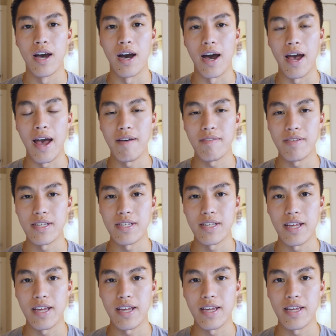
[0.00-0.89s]
I have to
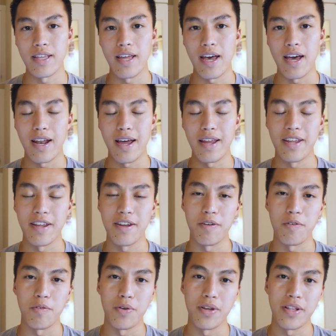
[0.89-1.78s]
say that I
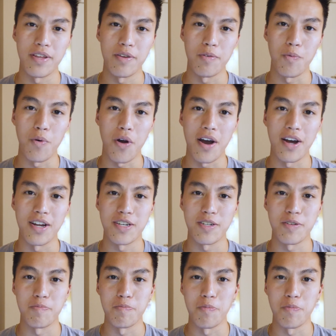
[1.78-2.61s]
didn't really watch